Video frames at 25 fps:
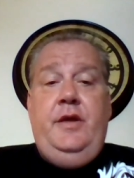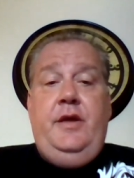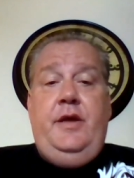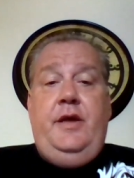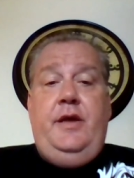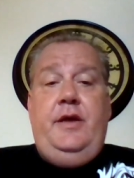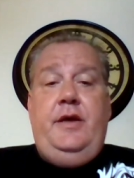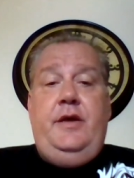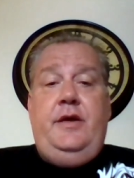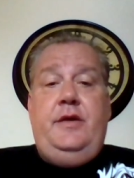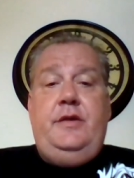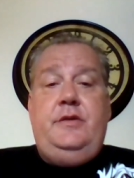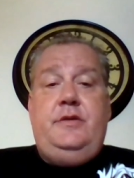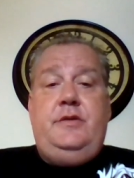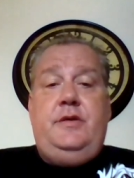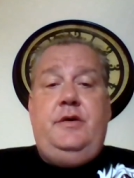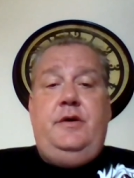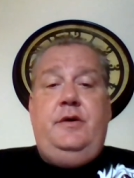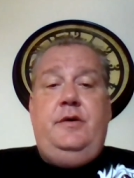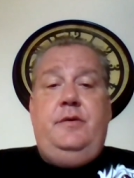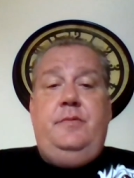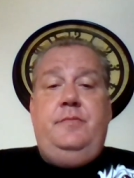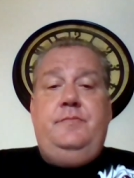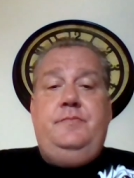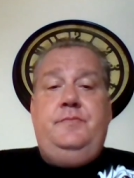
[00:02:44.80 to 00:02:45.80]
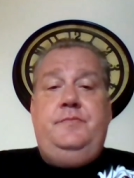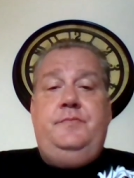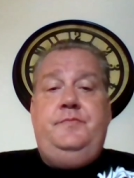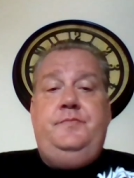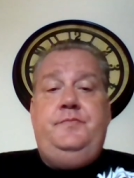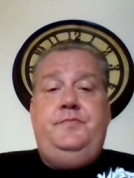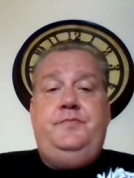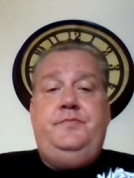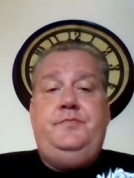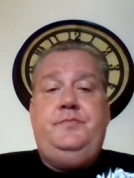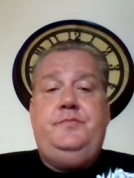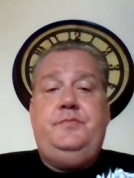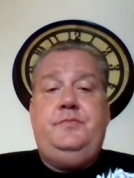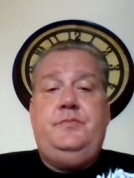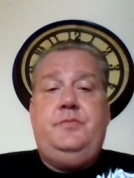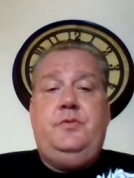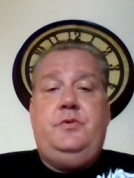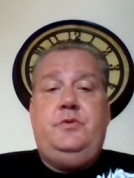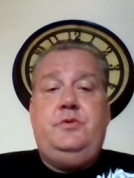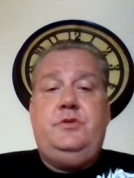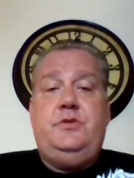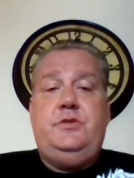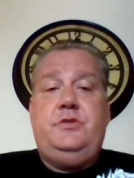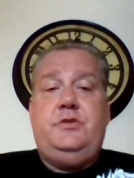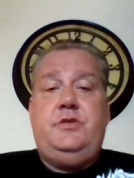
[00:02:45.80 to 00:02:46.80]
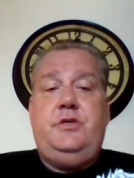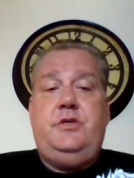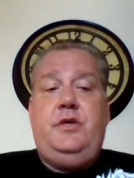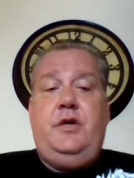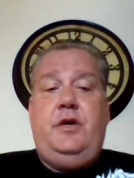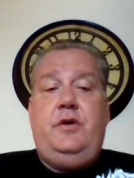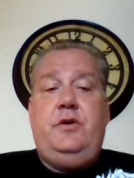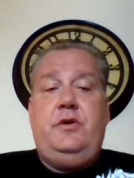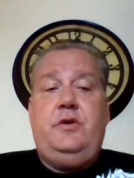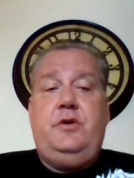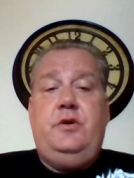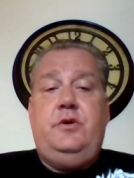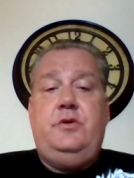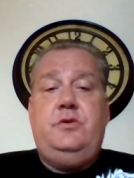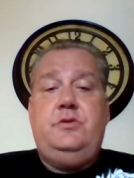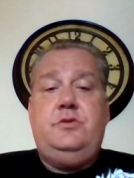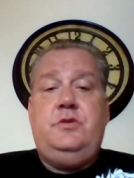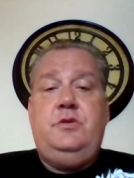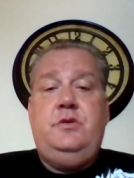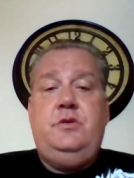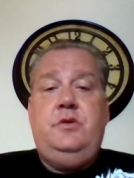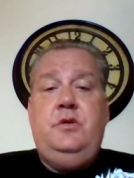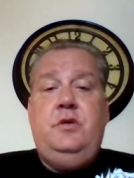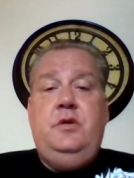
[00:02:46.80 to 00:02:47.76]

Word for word: And um, we'll just see how it goes.